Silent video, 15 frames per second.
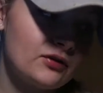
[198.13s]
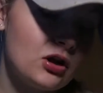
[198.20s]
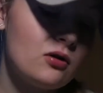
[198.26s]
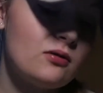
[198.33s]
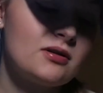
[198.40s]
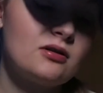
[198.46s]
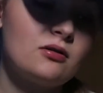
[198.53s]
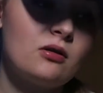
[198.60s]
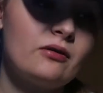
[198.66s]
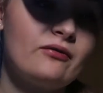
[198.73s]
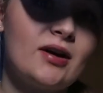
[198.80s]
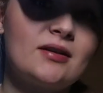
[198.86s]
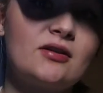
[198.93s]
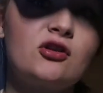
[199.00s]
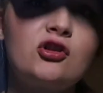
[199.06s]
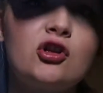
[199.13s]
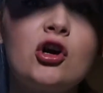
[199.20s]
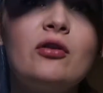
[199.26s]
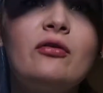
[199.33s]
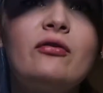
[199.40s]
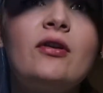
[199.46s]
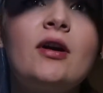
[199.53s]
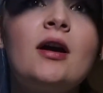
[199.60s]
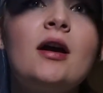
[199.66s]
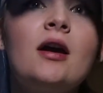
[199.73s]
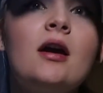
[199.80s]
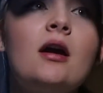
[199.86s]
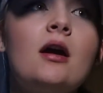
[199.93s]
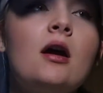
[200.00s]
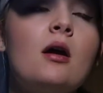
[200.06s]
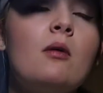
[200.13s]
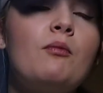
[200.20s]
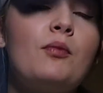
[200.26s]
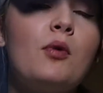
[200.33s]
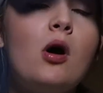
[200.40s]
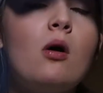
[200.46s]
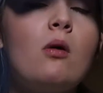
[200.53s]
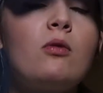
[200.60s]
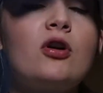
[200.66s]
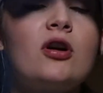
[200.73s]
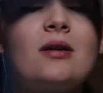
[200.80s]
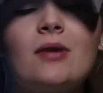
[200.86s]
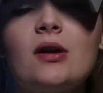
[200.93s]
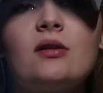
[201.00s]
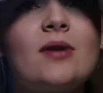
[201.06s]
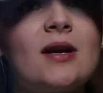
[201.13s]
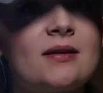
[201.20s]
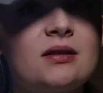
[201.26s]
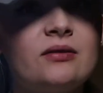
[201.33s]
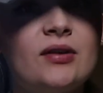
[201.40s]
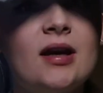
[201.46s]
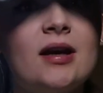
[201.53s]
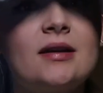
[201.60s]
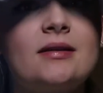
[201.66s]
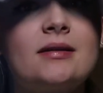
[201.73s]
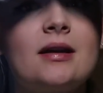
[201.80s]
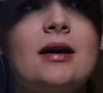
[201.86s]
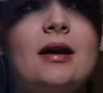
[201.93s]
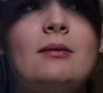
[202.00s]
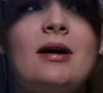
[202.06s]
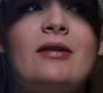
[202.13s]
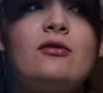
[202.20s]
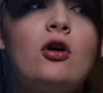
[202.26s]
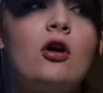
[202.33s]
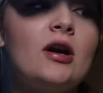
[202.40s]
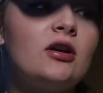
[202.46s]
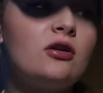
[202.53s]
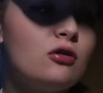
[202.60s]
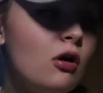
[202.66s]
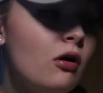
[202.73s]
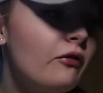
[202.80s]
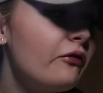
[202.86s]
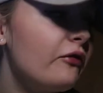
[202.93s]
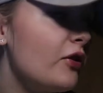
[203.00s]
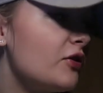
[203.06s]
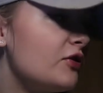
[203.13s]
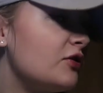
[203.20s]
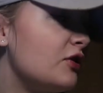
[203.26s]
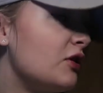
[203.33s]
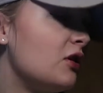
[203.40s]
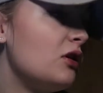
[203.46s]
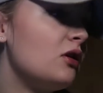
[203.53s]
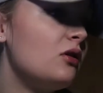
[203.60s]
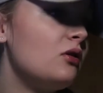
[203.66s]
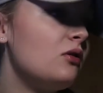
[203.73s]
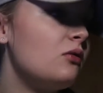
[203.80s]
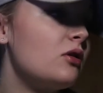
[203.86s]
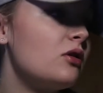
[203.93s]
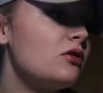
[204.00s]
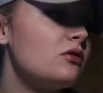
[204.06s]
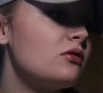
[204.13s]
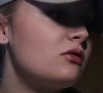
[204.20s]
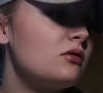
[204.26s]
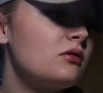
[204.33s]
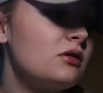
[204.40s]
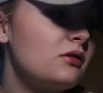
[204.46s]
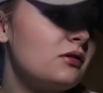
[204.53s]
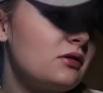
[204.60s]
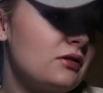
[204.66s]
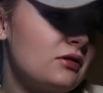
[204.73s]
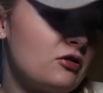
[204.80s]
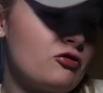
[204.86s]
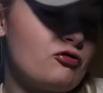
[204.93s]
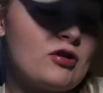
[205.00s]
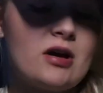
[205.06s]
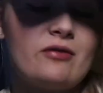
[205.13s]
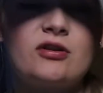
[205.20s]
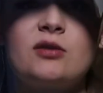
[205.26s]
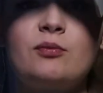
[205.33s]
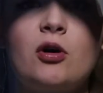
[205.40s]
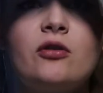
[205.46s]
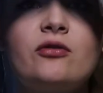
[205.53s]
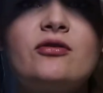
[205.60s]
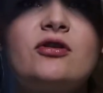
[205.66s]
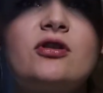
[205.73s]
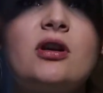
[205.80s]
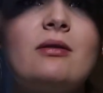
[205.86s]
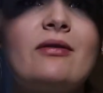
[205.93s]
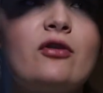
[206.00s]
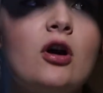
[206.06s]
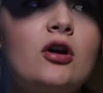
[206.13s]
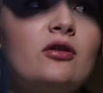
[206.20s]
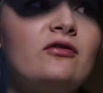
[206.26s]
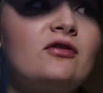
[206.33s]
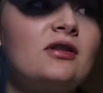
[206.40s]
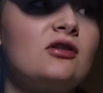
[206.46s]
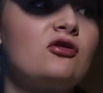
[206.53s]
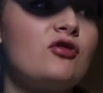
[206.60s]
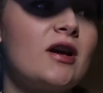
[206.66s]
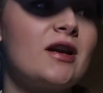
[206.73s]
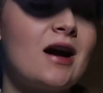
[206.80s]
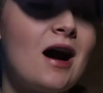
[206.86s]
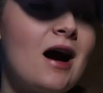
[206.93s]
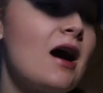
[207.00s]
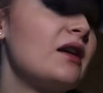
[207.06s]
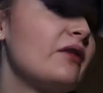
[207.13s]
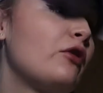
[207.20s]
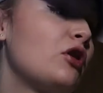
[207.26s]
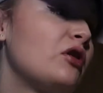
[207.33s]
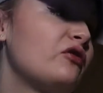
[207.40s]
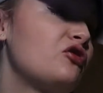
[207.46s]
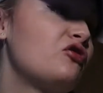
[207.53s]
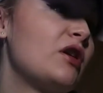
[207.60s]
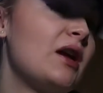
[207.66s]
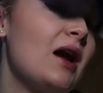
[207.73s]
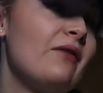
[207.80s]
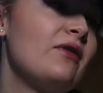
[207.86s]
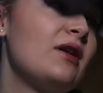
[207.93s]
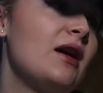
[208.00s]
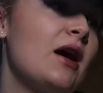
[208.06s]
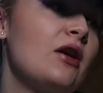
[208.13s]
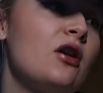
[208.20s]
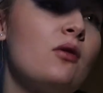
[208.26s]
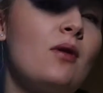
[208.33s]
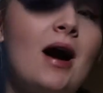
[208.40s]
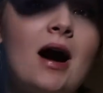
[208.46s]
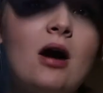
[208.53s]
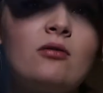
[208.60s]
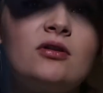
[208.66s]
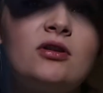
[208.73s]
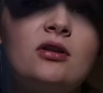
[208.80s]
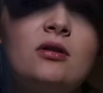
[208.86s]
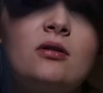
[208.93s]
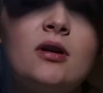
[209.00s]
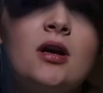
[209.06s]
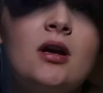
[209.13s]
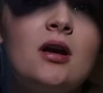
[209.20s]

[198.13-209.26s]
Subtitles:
load and all of that stuff. But we're going to make the best of it. I've got enough to create a response. You know, I've got enough to train hard, I've got enough to train heavy. I know how to